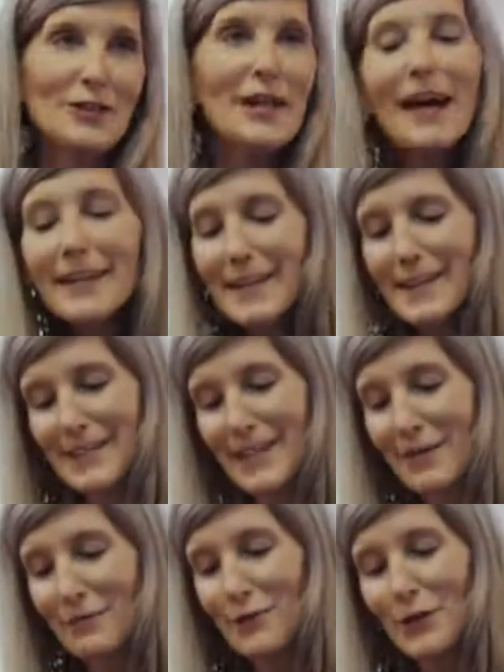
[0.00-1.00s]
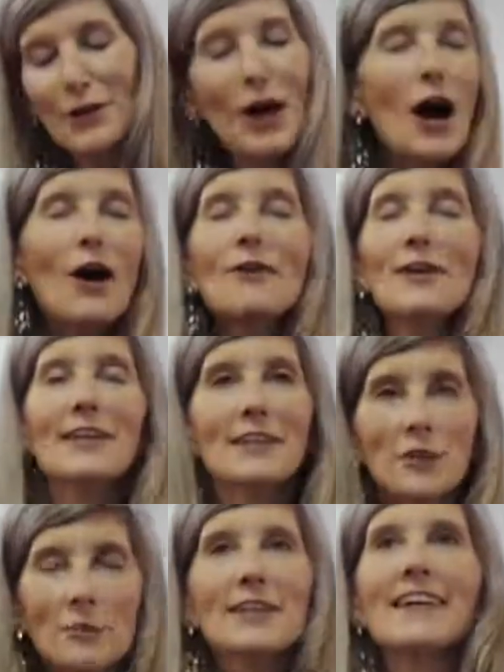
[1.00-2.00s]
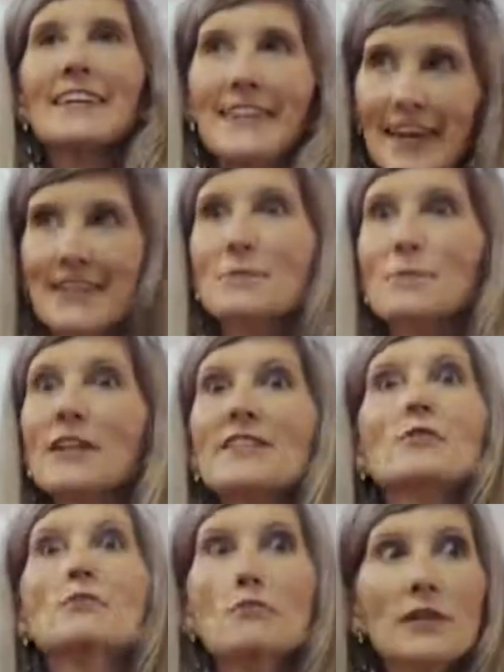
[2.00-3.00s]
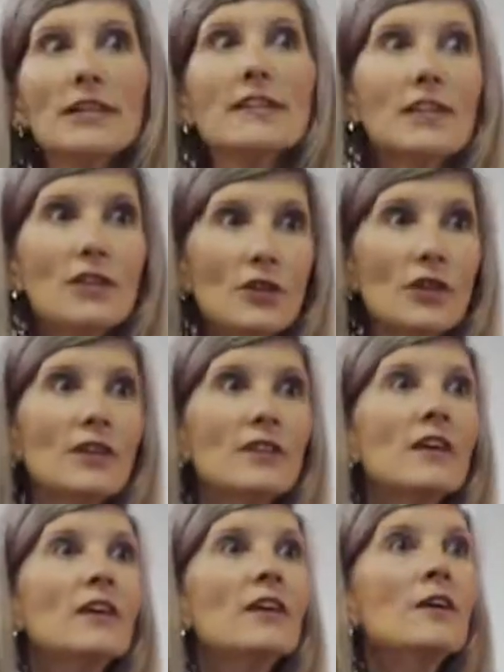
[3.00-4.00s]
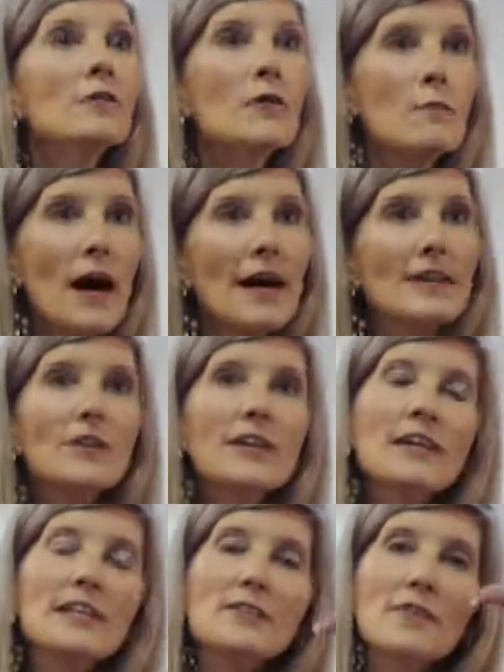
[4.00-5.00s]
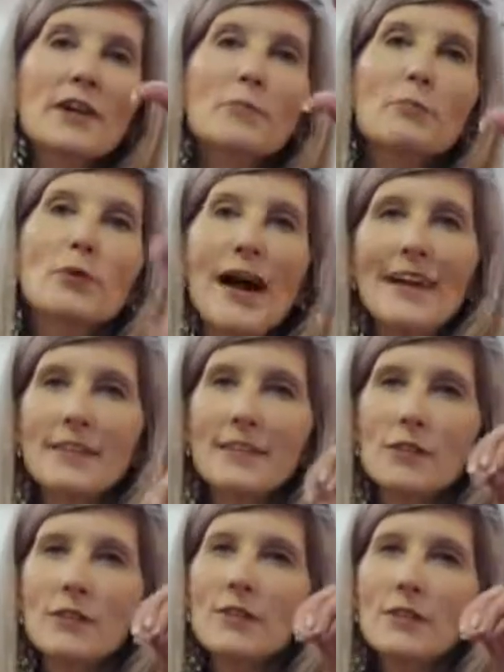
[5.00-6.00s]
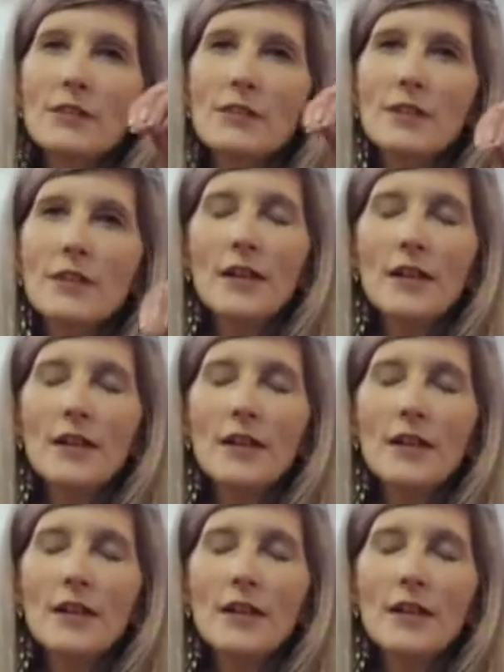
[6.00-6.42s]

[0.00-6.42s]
A lot of this stuff you're going to be like, yes, but it's a really good reminder. And it's very practical.